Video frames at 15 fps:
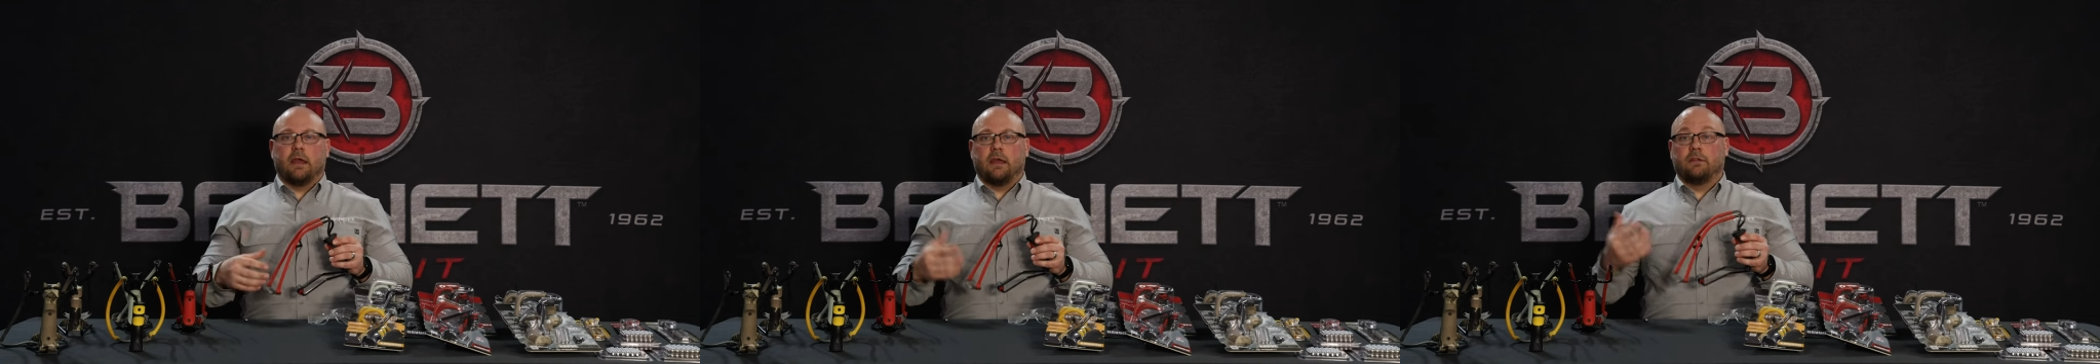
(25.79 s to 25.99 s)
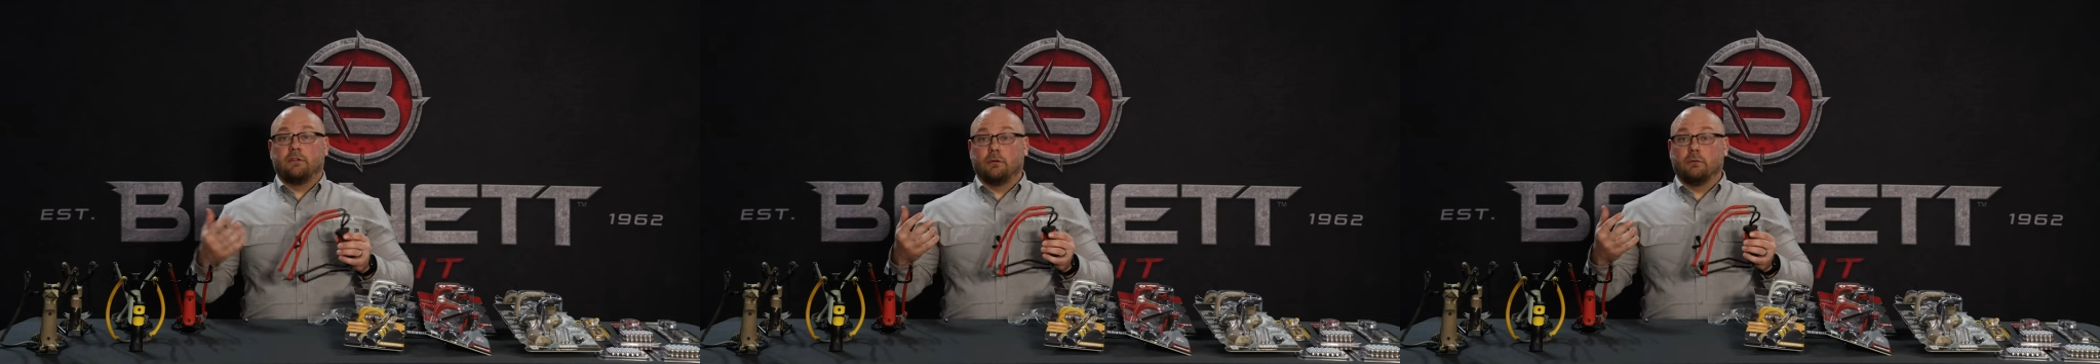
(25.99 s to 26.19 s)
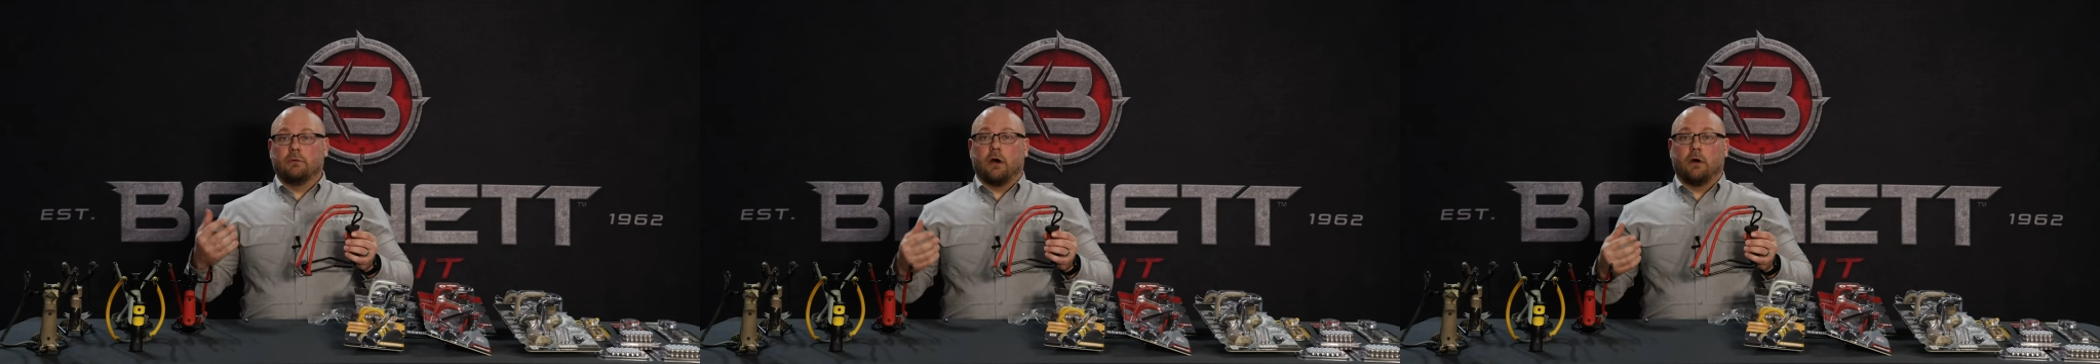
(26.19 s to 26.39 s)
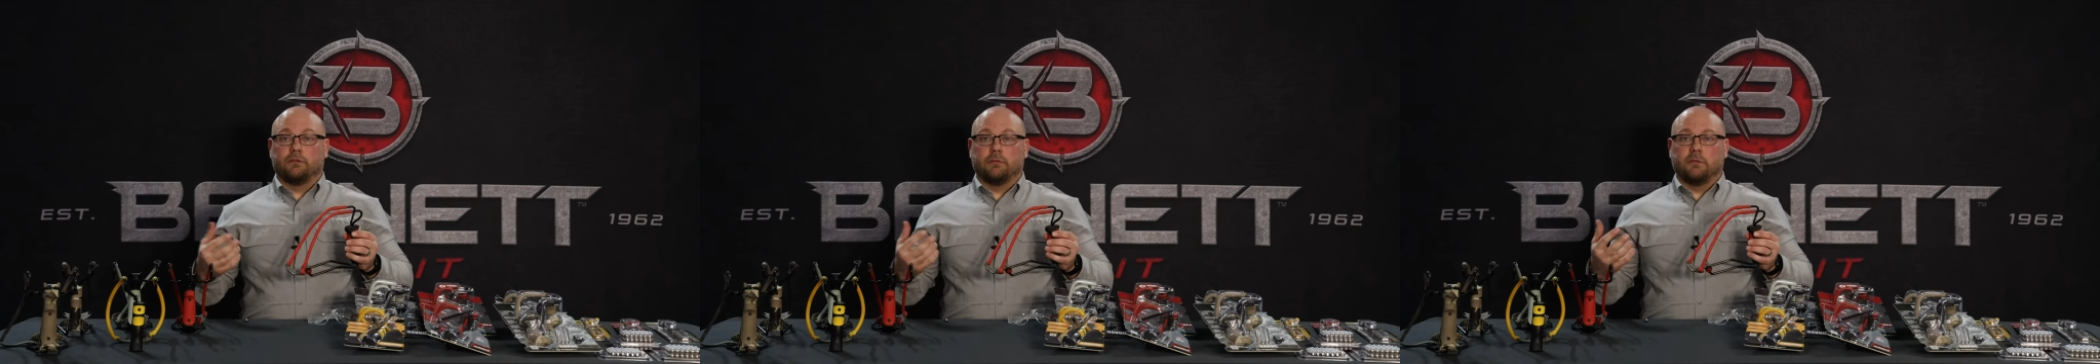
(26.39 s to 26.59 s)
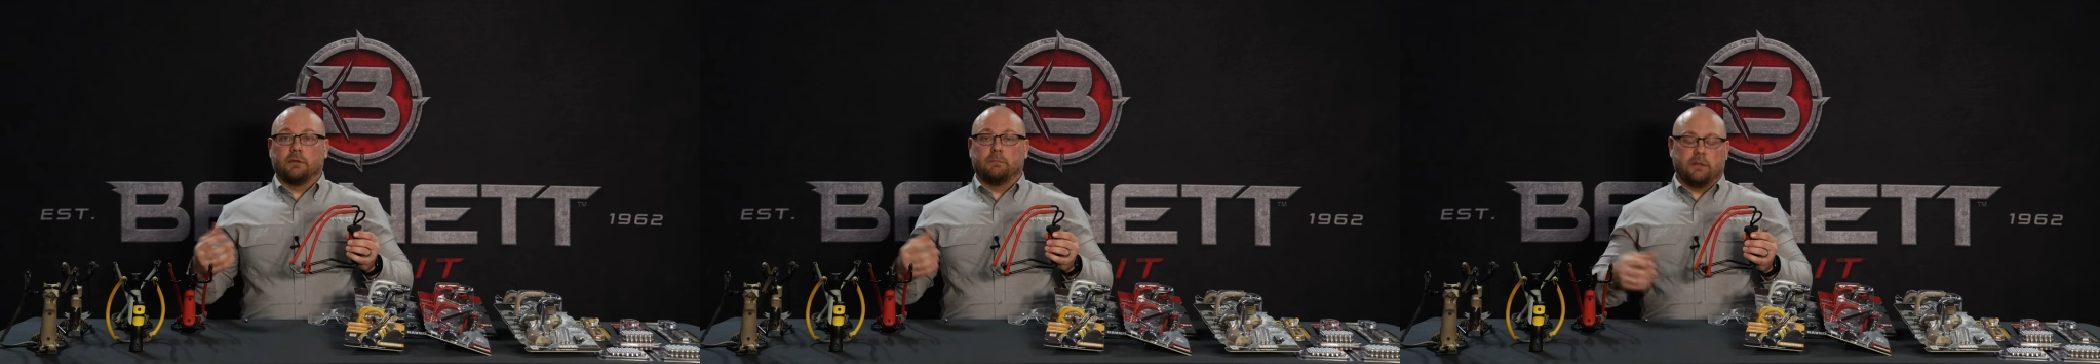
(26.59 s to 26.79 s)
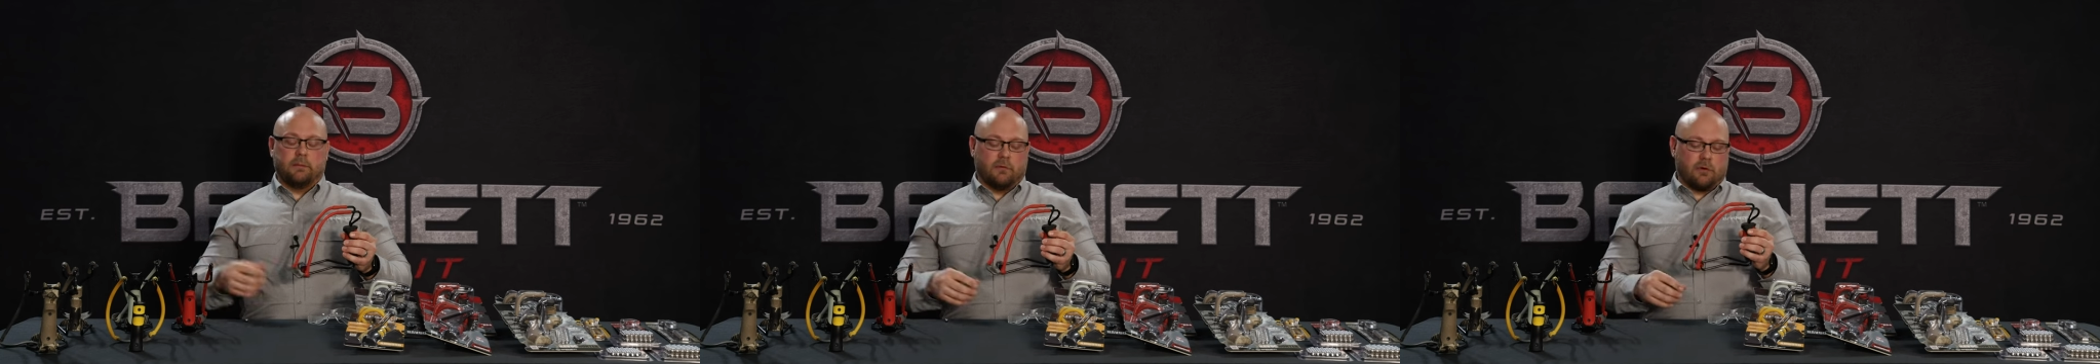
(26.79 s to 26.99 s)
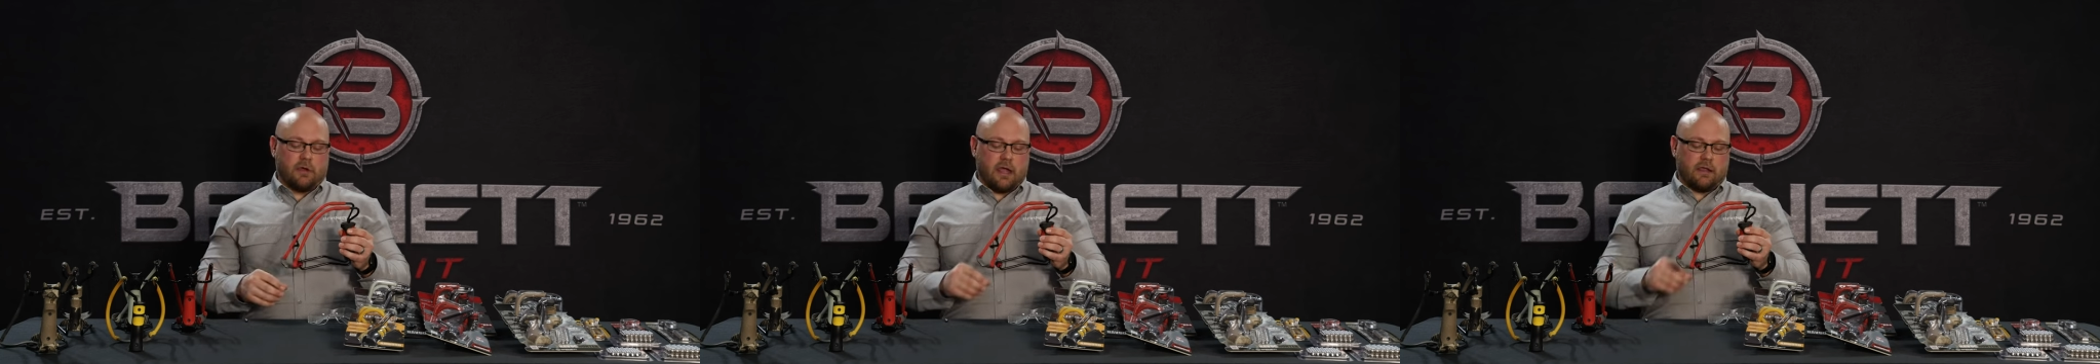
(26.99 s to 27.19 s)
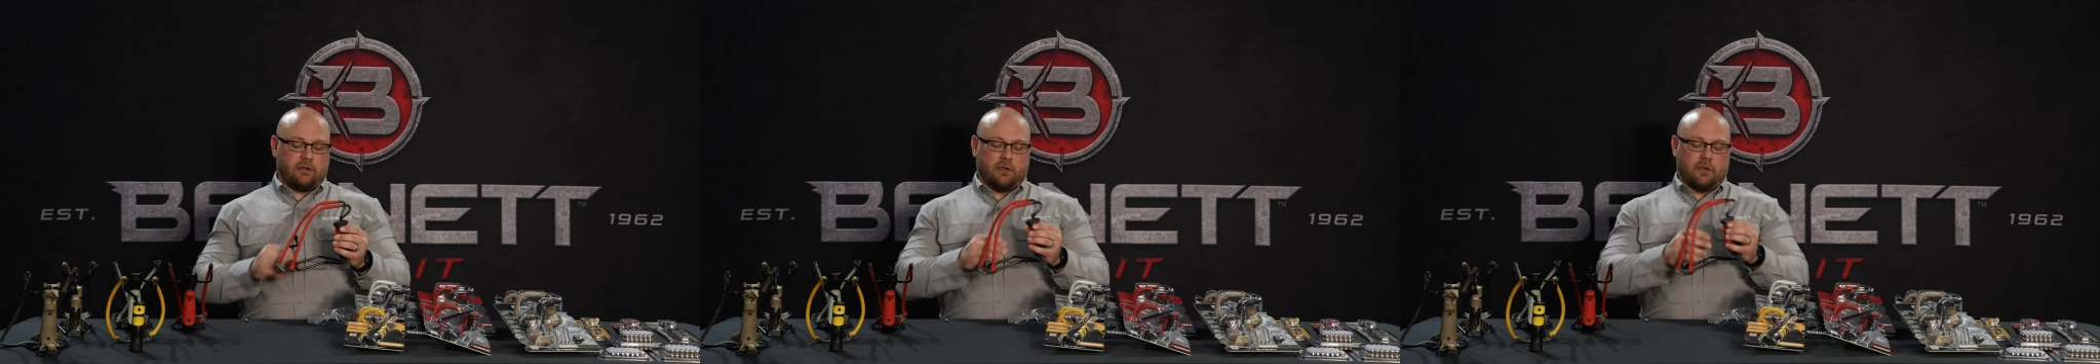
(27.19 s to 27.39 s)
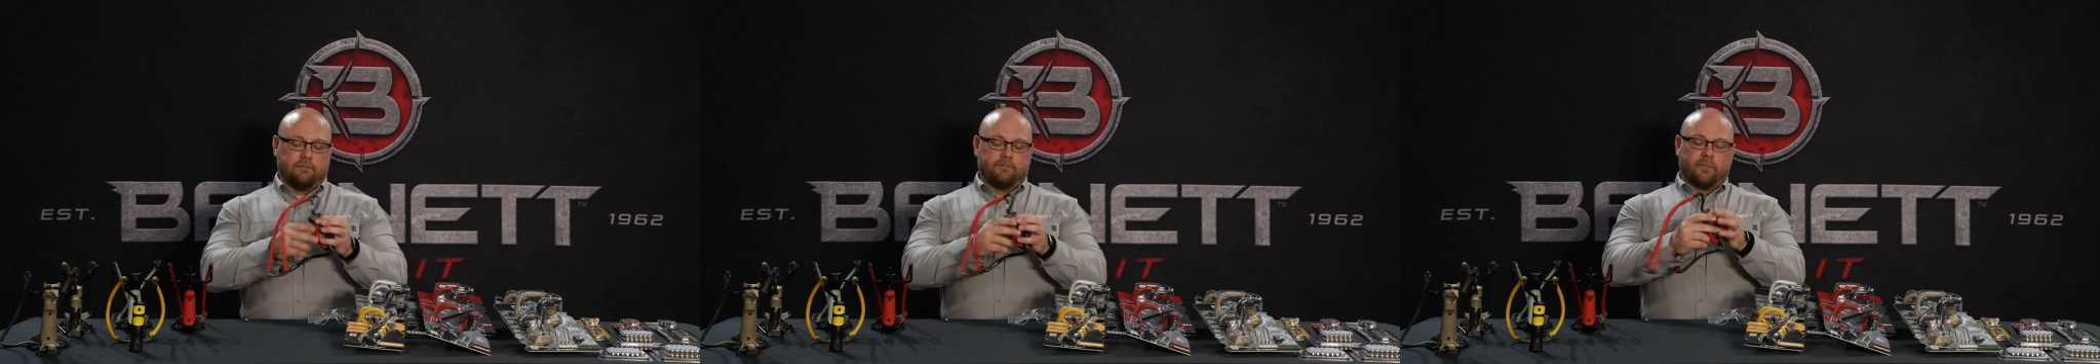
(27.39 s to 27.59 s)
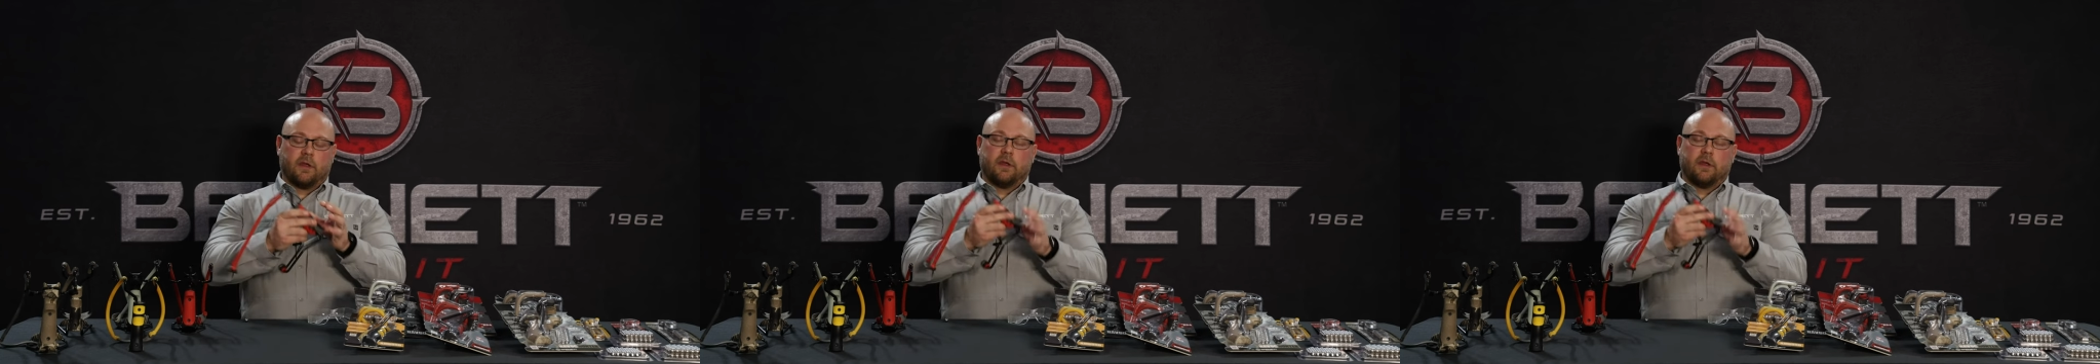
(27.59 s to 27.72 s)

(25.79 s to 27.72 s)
and you'll ultimately be more accurate.